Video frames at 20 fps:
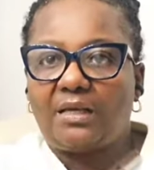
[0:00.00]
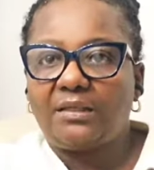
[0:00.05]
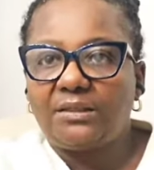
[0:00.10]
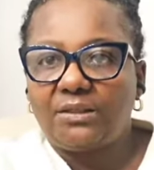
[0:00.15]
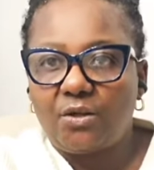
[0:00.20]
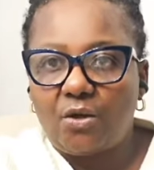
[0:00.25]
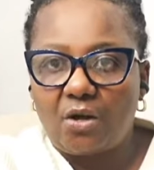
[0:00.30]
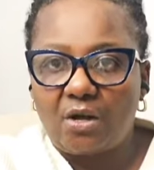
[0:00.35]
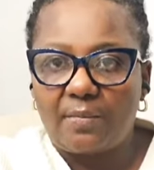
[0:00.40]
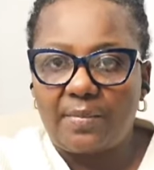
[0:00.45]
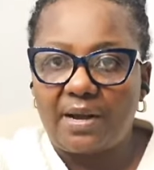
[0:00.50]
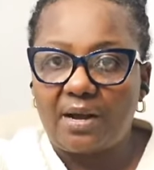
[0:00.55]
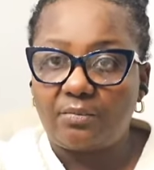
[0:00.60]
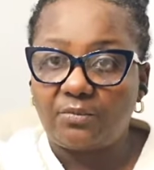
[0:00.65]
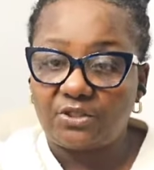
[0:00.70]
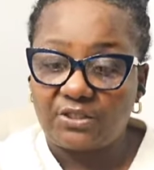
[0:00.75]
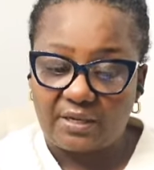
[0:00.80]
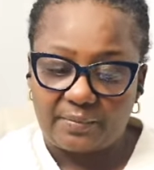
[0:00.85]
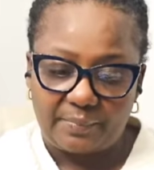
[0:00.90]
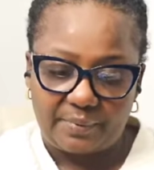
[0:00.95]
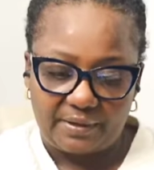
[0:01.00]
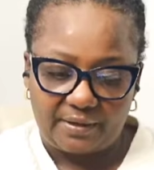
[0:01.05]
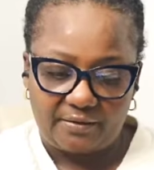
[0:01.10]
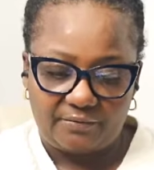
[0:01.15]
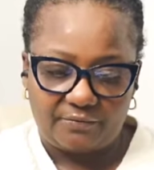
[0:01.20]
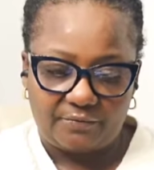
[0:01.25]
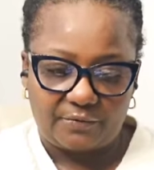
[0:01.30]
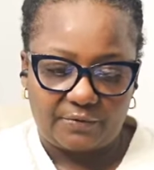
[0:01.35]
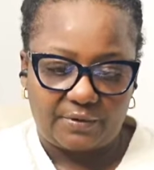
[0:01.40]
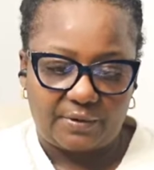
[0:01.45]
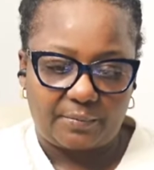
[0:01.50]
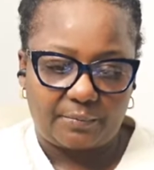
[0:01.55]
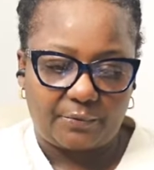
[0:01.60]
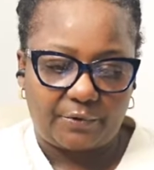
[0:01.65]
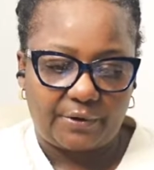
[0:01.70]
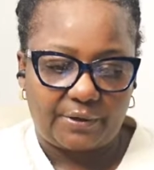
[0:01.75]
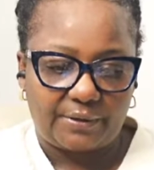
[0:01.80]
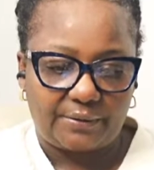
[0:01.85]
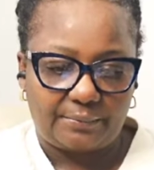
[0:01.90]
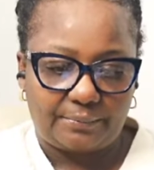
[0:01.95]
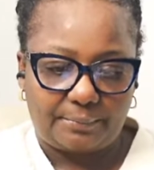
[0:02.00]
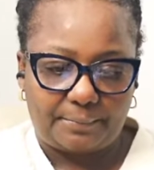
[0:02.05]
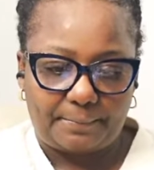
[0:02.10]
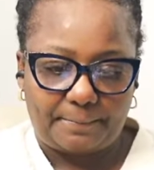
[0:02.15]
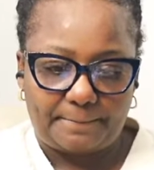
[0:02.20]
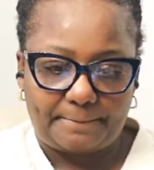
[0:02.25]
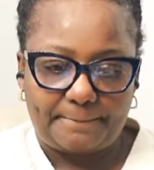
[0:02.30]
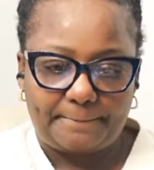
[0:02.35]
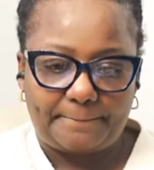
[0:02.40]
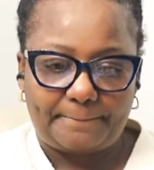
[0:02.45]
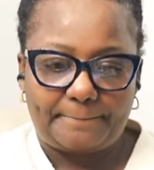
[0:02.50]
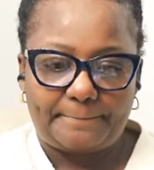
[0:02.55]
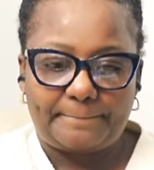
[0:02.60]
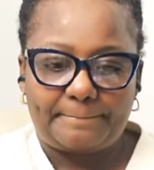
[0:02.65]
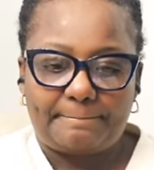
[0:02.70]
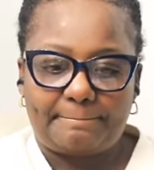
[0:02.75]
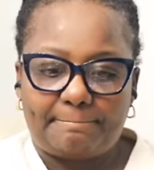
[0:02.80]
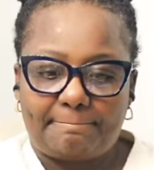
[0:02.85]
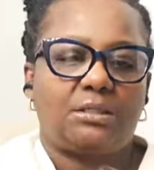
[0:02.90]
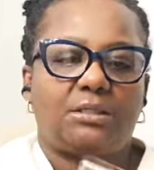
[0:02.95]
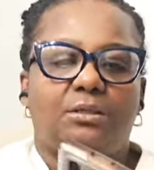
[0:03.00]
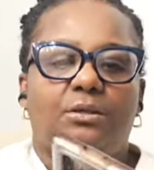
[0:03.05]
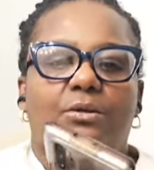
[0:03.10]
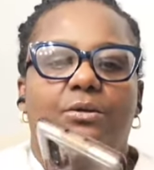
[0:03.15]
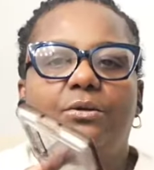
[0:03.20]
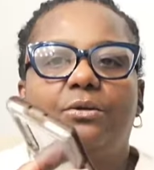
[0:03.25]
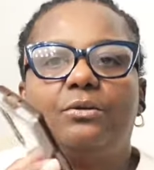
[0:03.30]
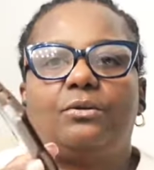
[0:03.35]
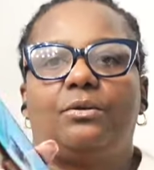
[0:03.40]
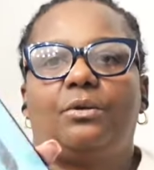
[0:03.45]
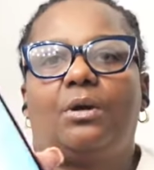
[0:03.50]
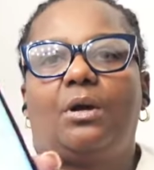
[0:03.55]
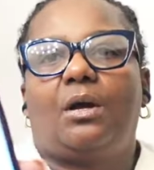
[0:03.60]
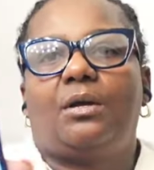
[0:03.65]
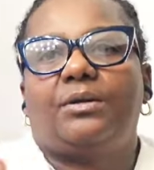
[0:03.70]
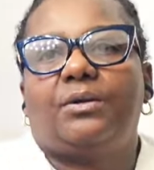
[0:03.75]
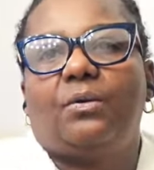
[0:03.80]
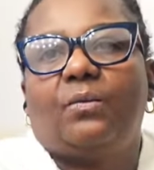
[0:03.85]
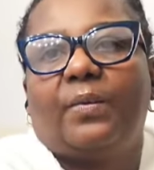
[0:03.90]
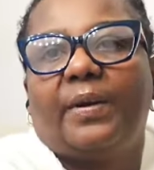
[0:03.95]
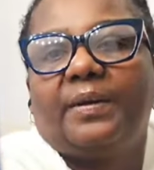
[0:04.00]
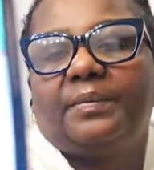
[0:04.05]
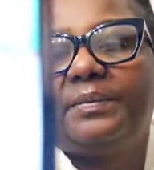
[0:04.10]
let's talk about how much I paid for them, right? So on the